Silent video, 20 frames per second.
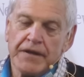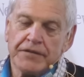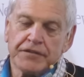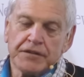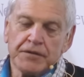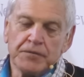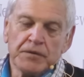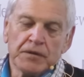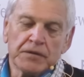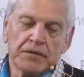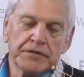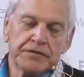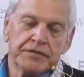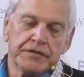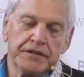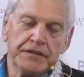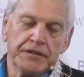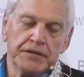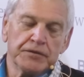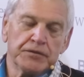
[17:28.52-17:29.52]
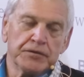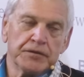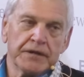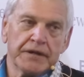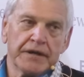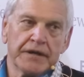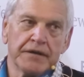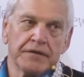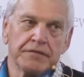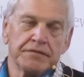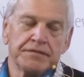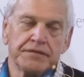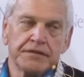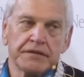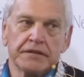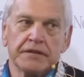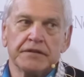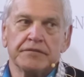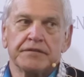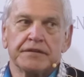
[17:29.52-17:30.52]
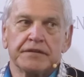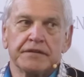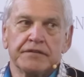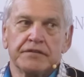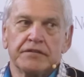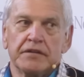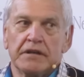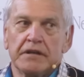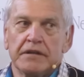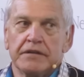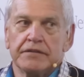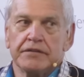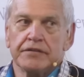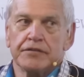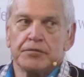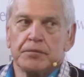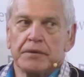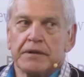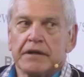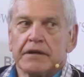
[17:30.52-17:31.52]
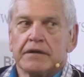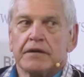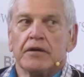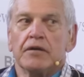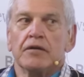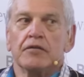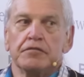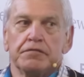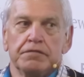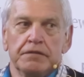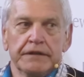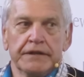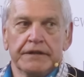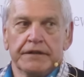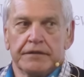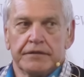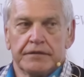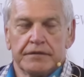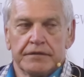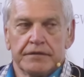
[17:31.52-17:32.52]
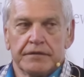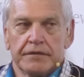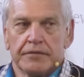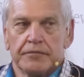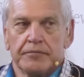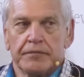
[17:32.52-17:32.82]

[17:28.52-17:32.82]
Eskom will continue to have significant challenges with their coal fleet